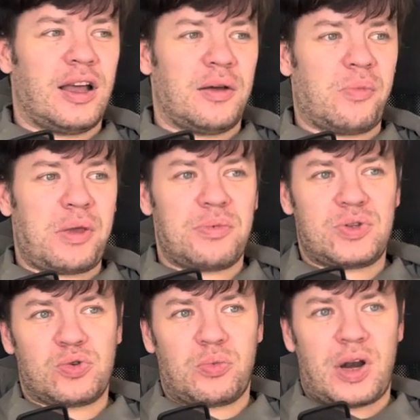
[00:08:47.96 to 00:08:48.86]
maybe
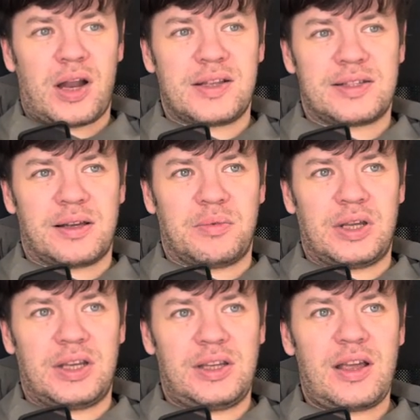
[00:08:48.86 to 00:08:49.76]
summarize some
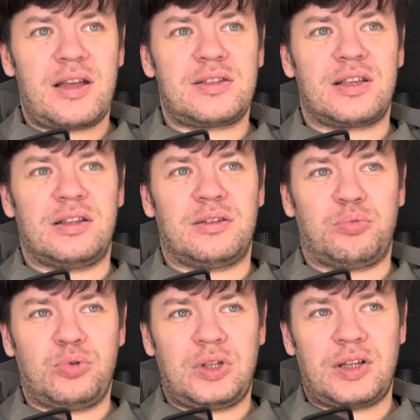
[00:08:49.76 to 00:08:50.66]
ideas and
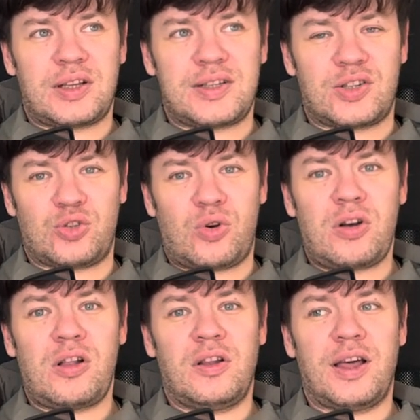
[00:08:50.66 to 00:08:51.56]
put it as a
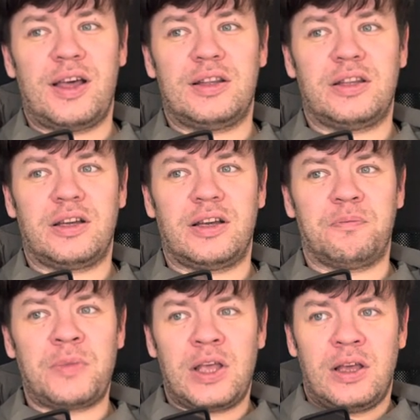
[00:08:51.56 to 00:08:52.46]
journal. And
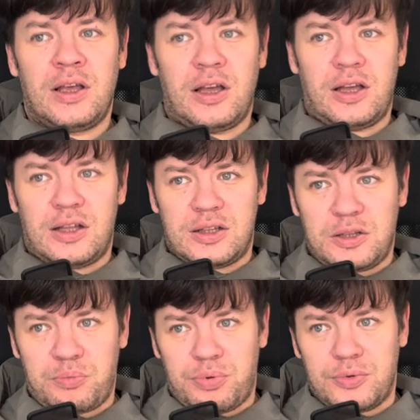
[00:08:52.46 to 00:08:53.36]

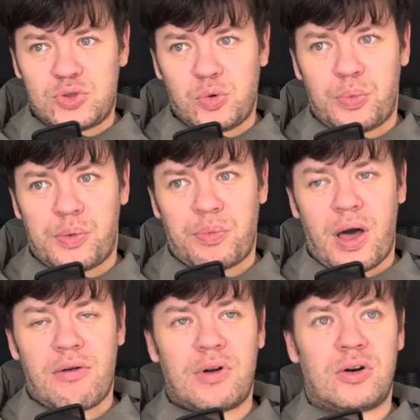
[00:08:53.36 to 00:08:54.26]
the
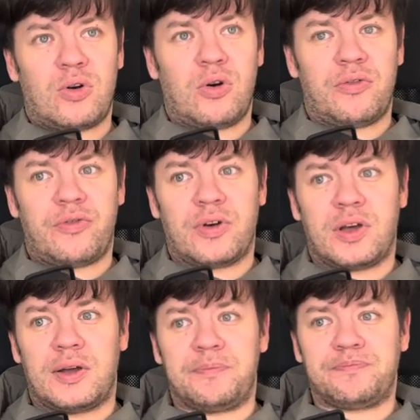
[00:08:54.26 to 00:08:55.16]
superpower
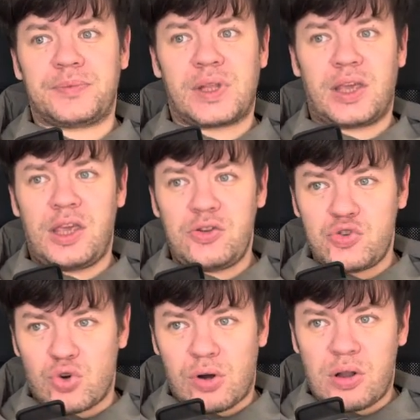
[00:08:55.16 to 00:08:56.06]
of Kin
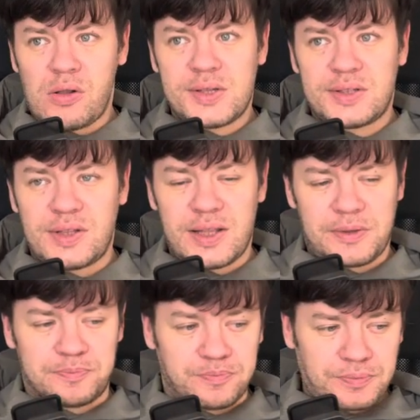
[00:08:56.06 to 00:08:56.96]
journals that
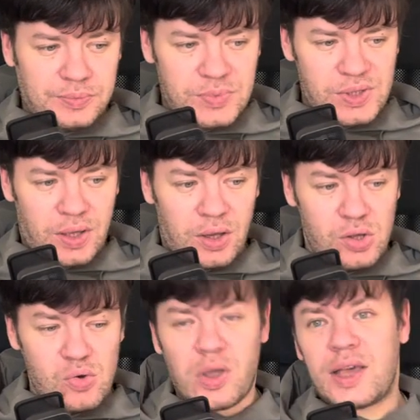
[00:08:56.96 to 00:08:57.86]

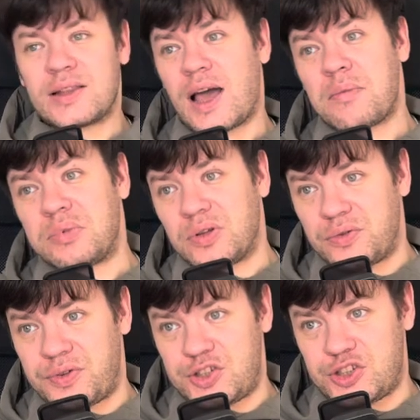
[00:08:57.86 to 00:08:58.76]
you get couple
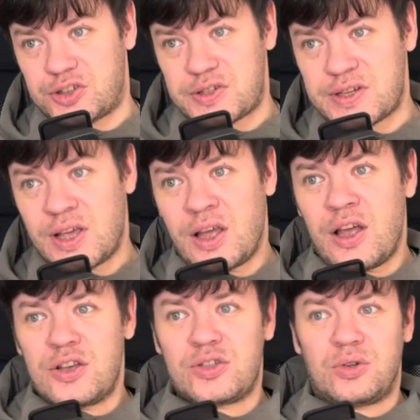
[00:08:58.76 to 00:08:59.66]
of features.
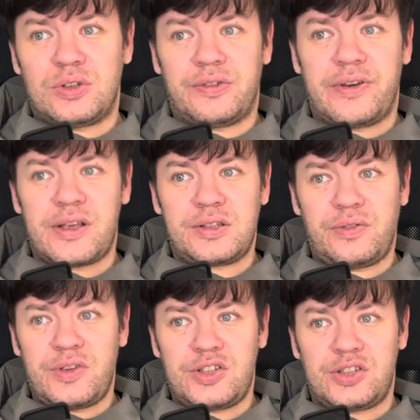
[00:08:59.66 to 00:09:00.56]
So the first
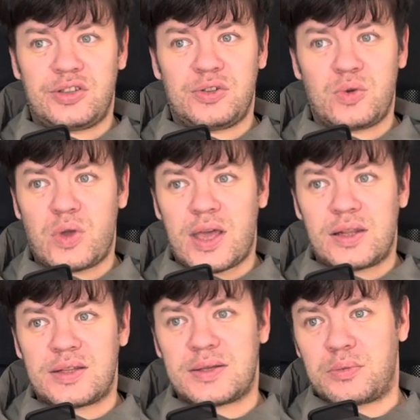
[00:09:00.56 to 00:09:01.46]
feature, you
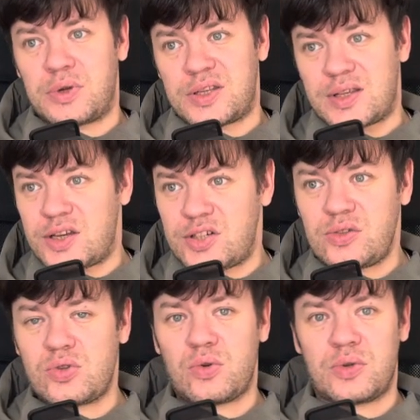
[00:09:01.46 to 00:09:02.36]
get the
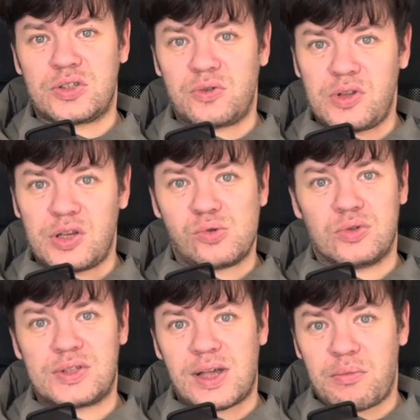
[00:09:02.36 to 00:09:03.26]
summarization, so it's really
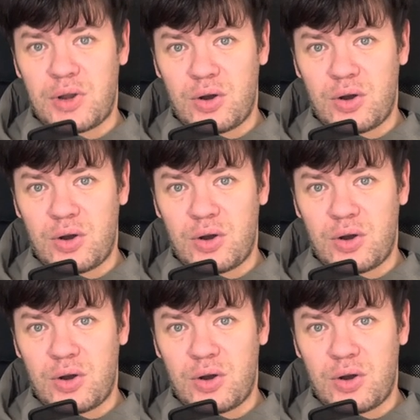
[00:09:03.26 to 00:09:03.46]
good summary